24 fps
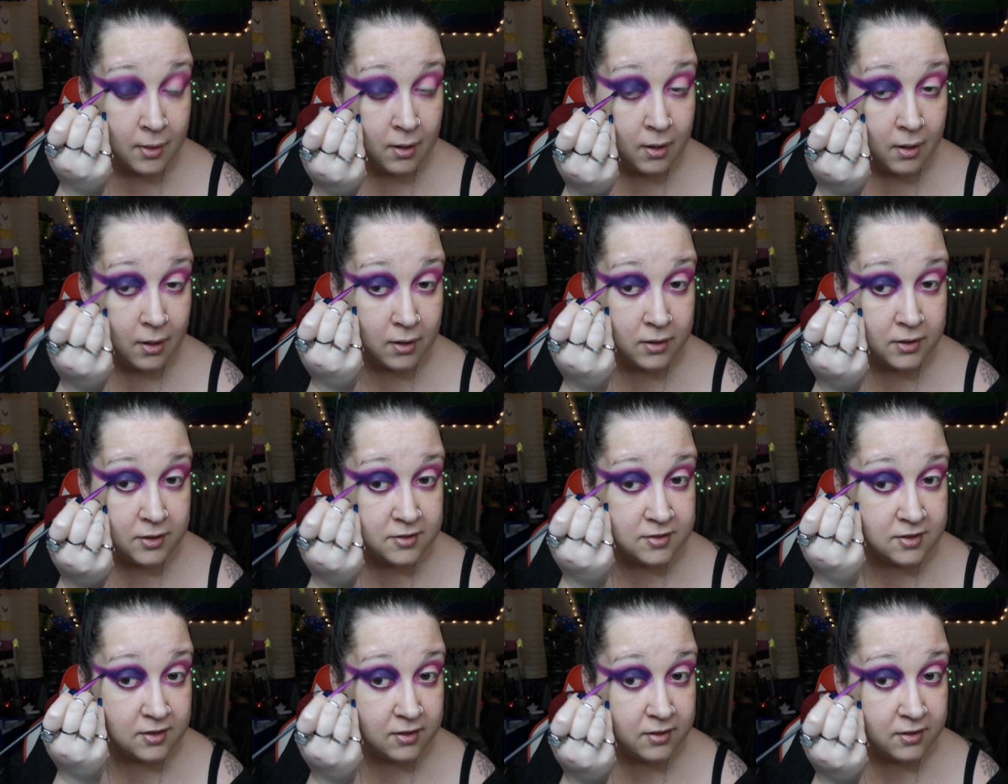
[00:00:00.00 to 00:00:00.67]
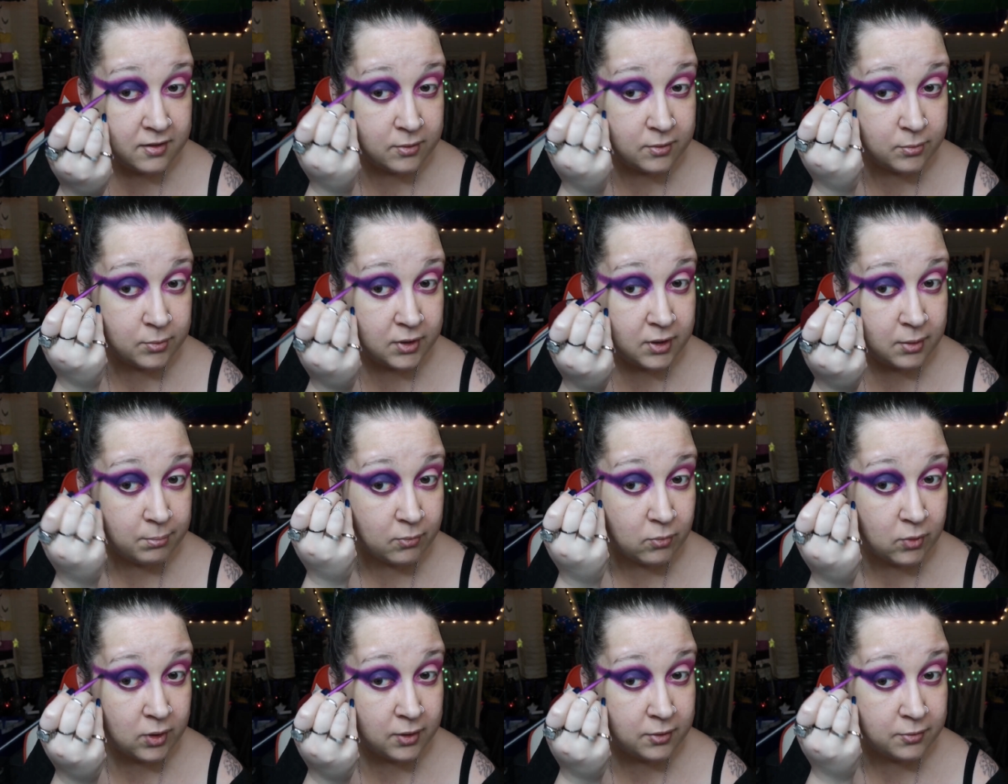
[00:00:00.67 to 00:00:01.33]
I need to learn when
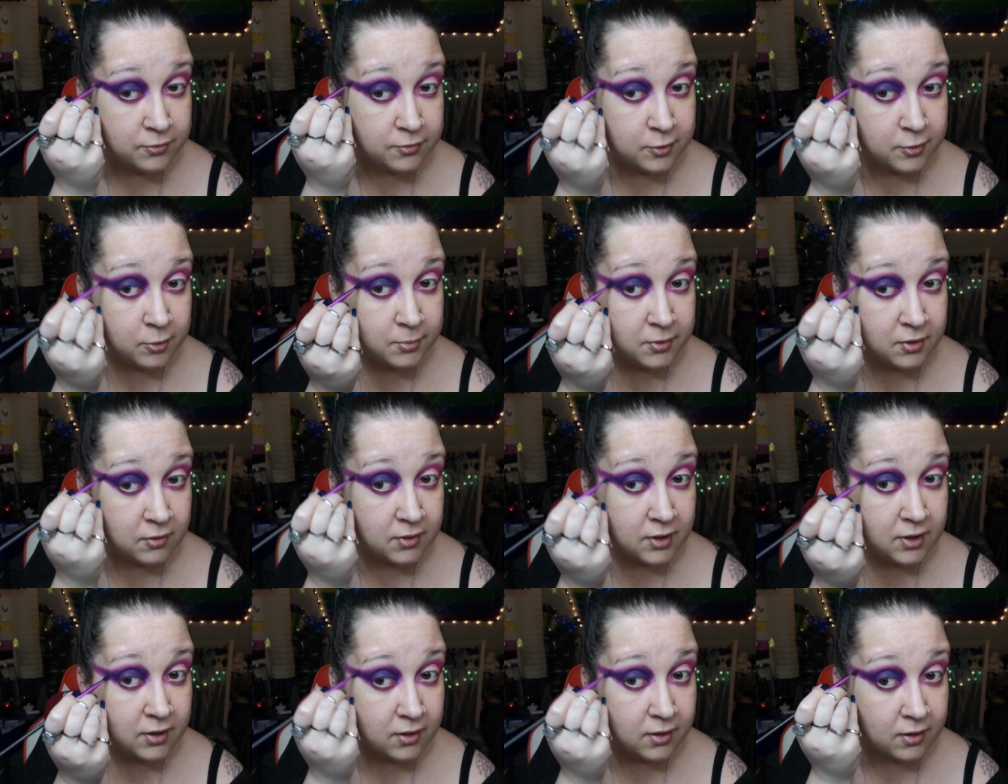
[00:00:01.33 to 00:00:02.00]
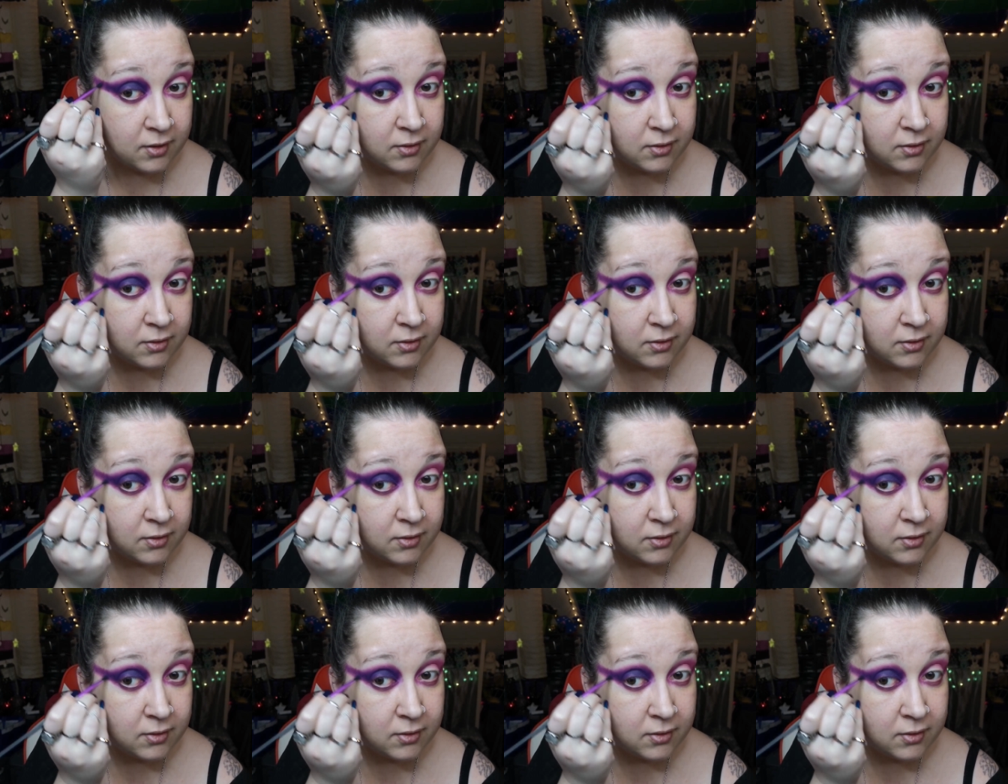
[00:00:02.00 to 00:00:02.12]
I'm filming a video